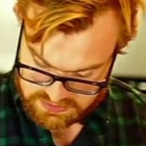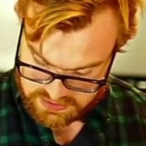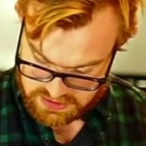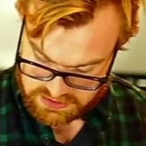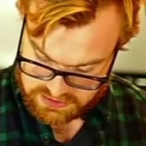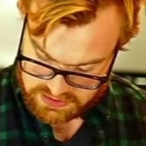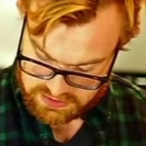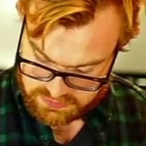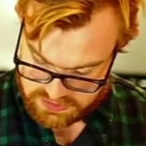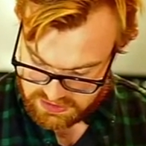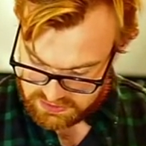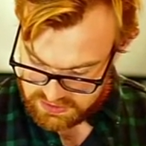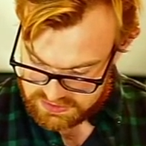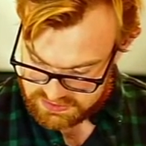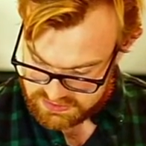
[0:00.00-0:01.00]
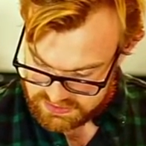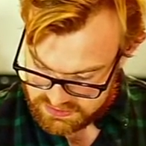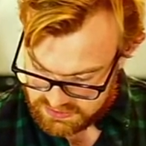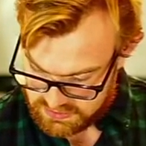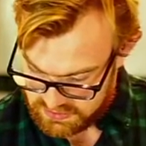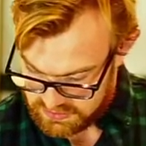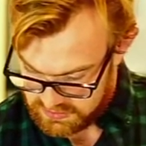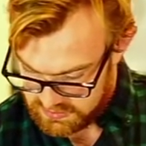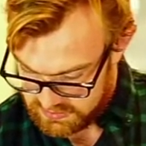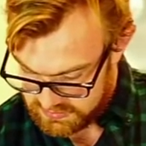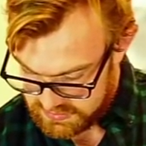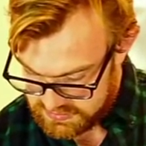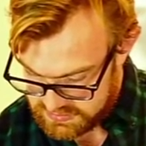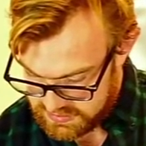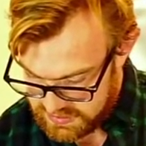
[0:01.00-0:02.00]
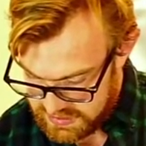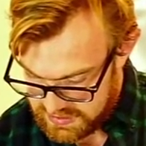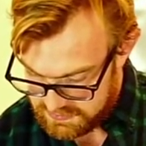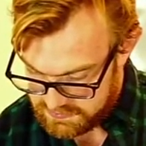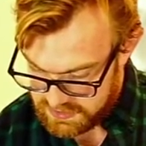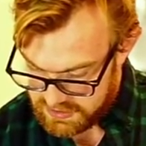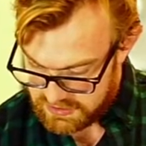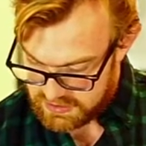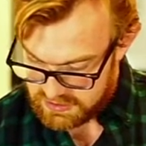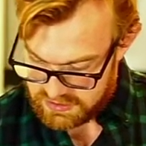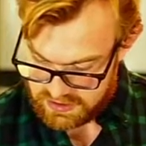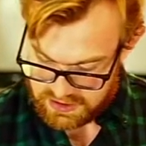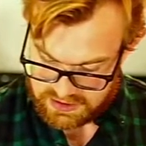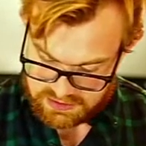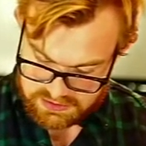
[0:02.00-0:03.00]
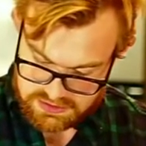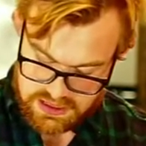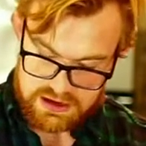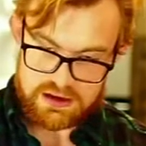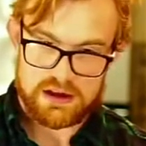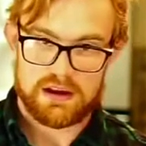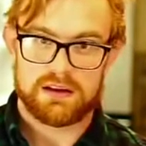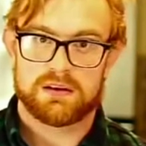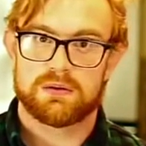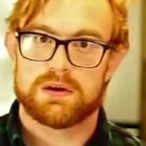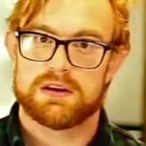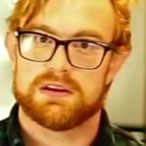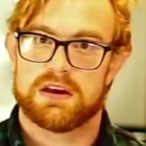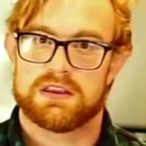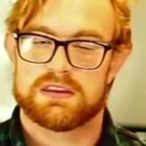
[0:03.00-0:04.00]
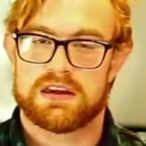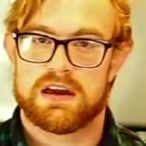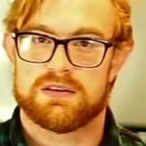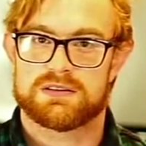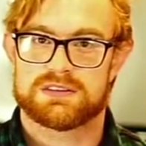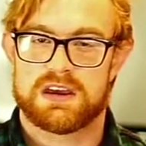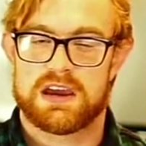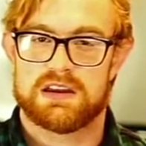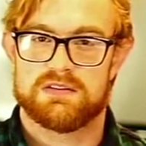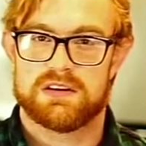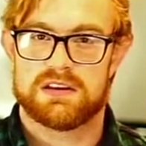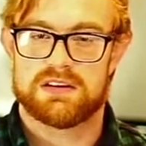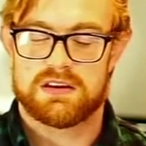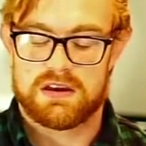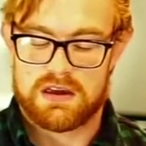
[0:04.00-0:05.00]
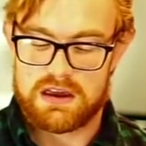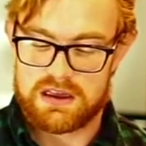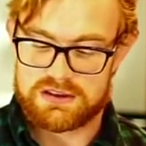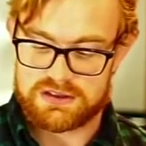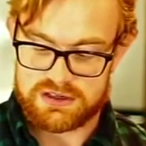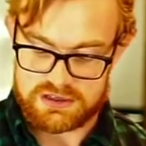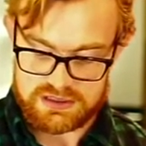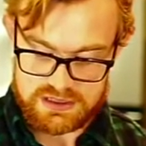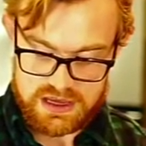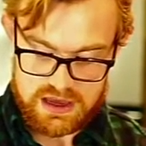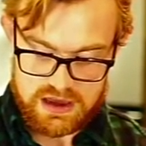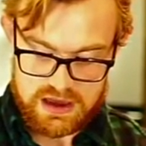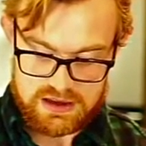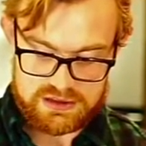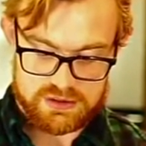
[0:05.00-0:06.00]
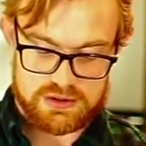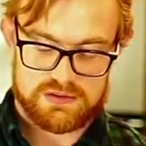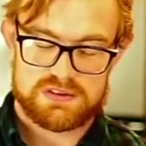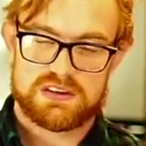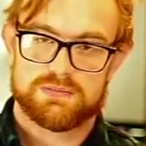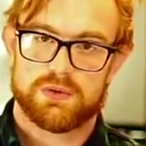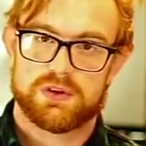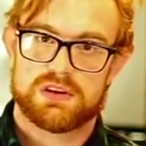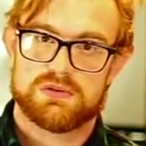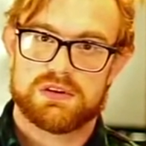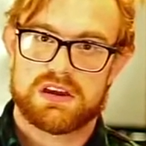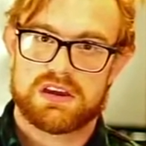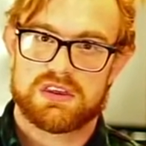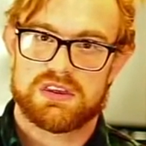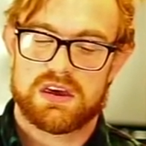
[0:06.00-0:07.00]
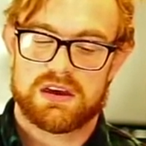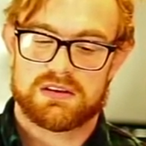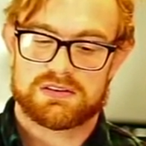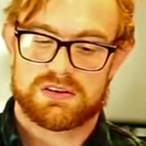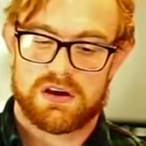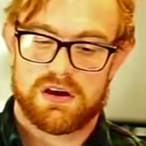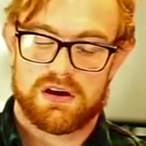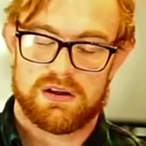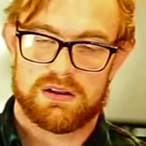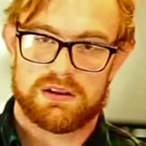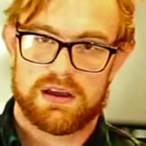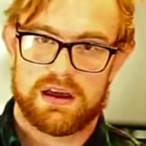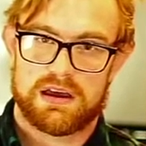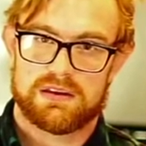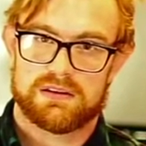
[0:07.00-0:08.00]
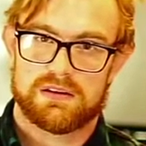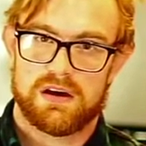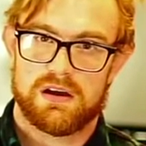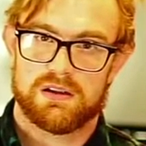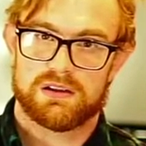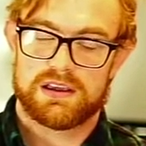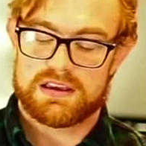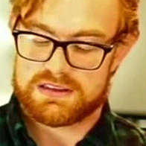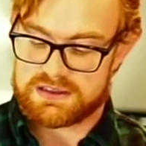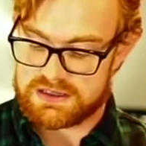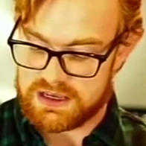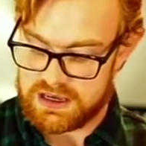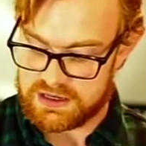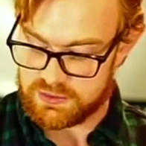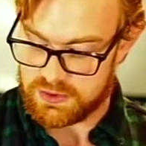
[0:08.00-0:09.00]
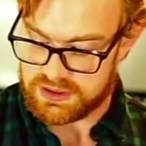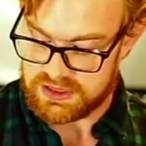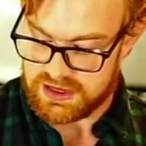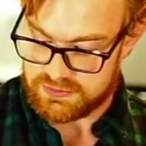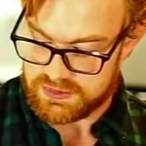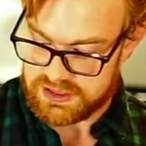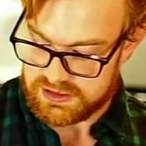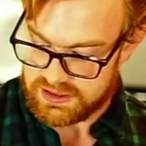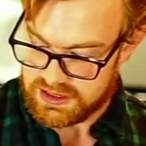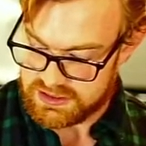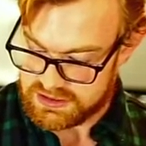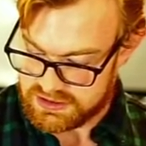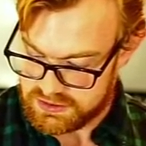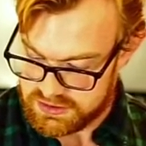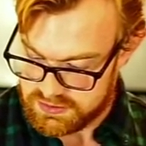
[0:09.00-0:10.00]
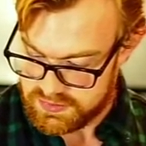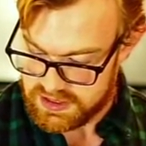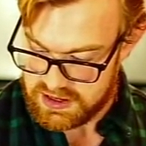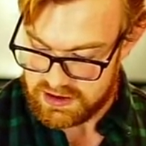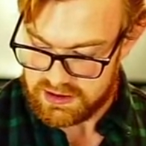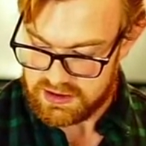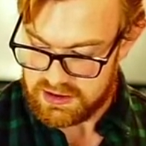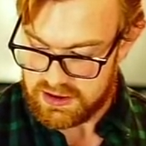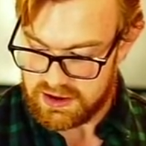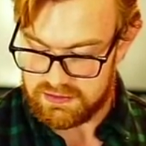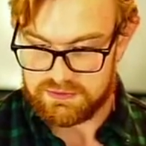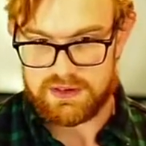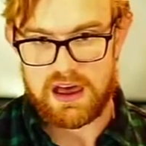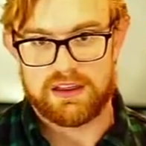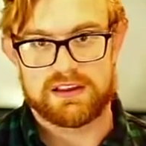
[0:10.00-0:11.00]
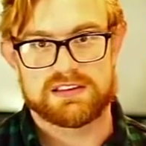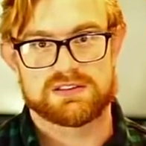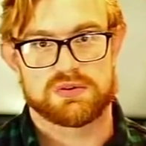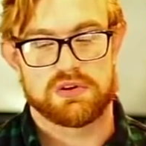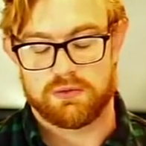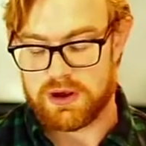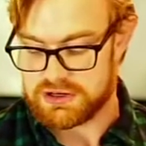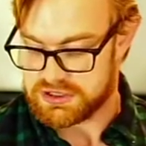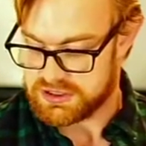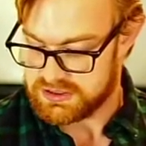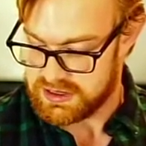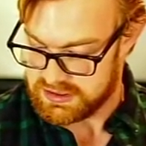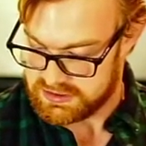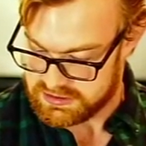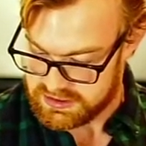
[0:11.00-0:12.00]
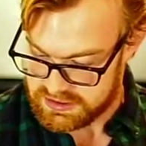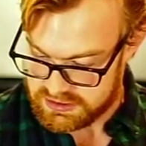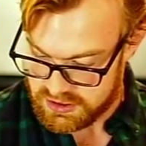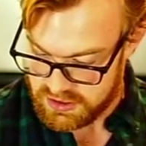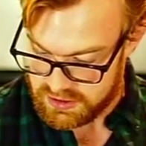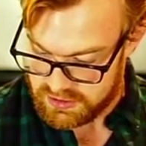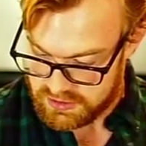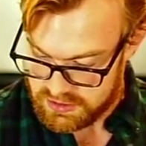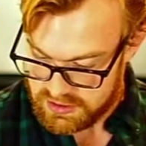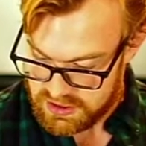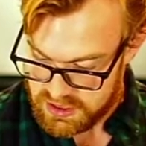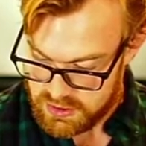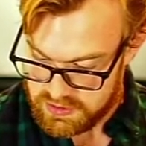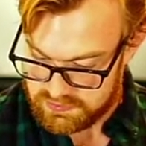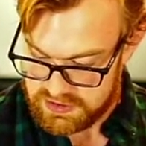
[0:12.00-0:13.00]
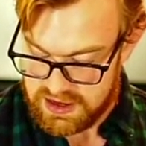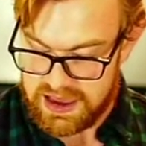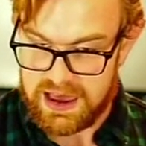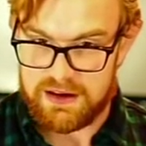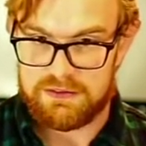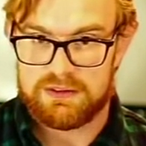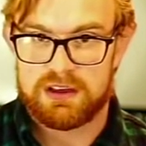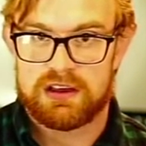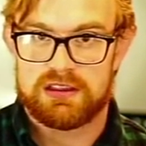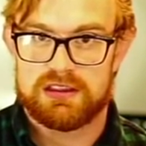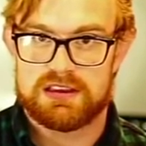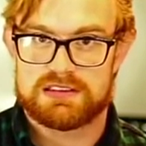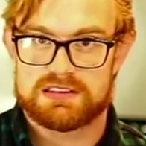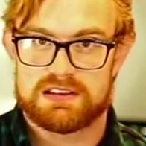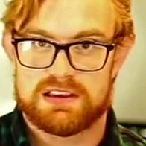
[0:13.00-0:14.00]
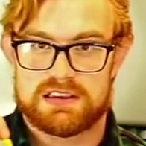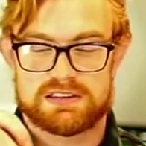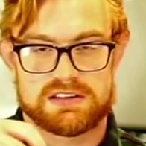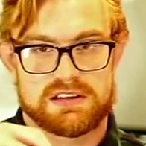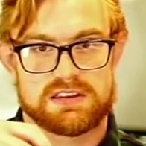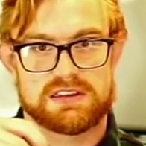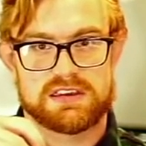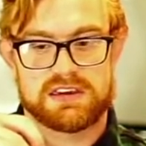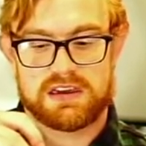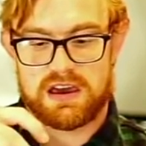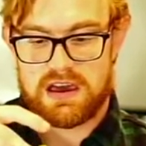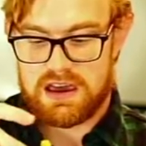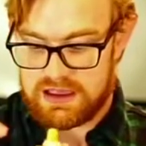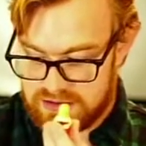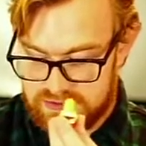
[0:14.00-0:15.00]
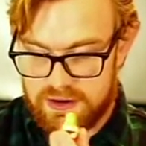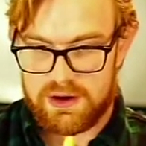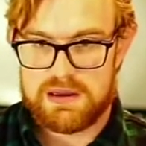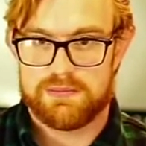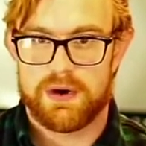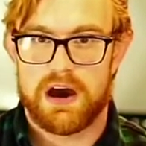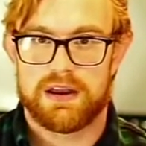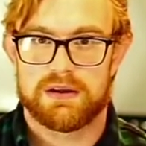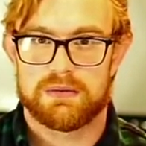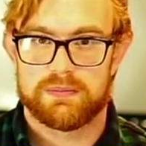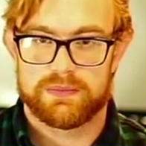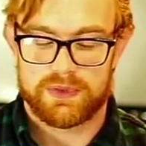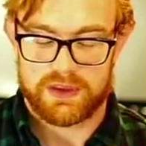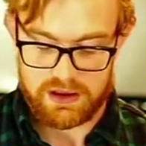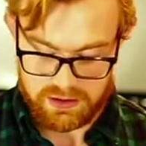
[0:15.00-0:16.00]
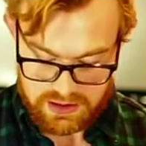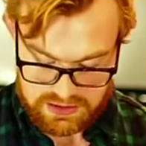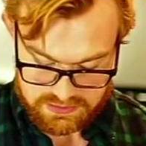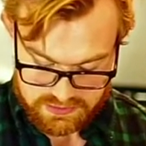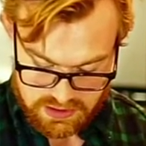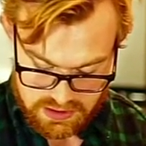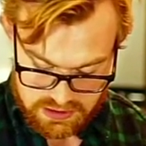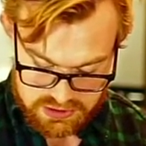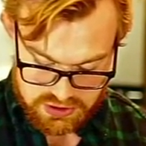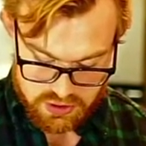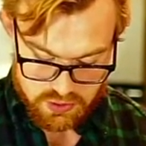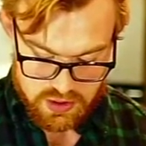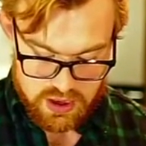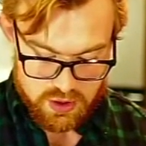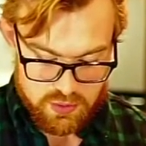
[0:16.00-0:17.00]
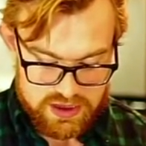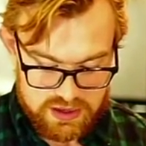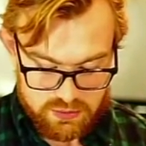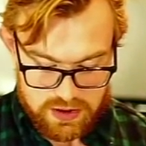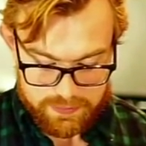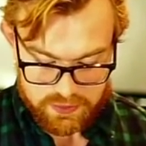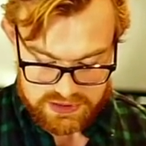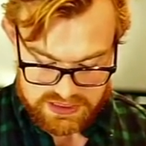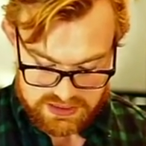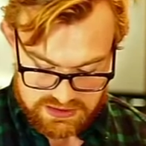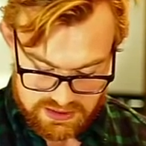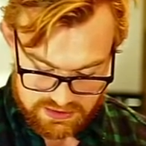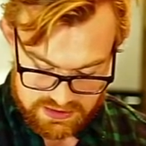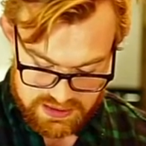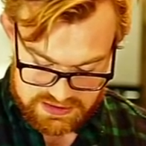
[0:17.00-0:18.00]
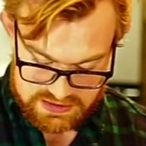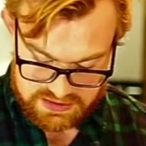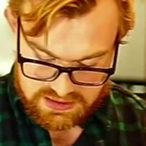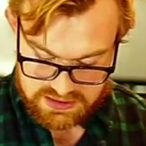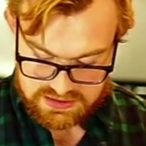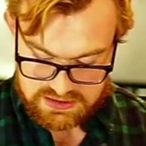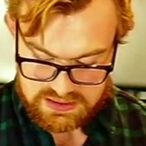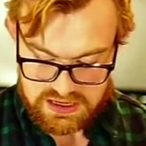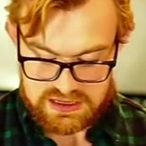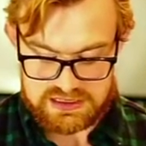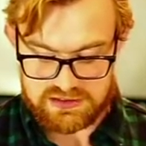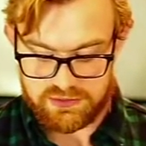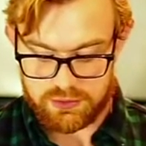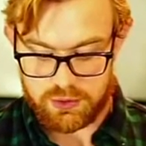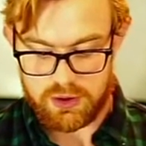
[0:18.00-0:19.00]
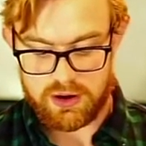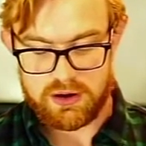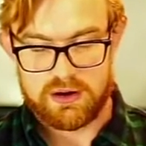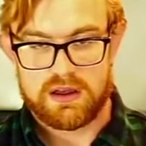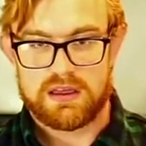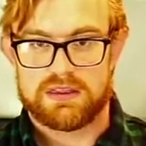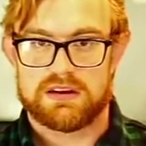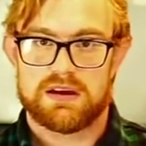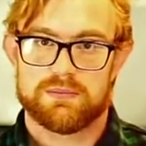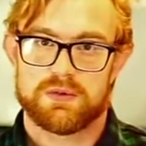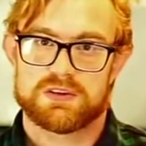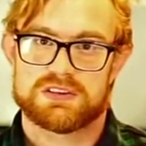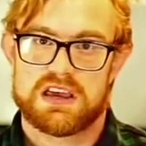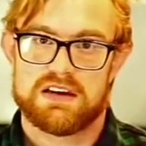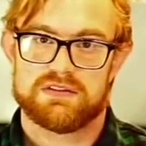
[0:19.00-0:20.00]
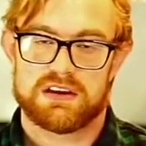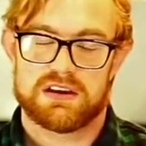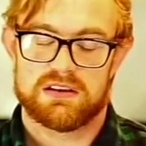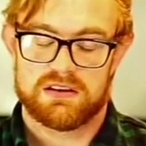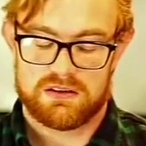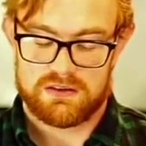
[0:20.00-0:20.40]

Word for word: uh, the empty list doesn't have any uh, data written on the outside of it. It's just a uh, sort of simple, unique things. All, uh, all lists end with the empty list. So to be a, a valid sort of Russian nesting doll, you have to have this list at the, at the very bottom. All right, so we can represent the list that stands for the number seven,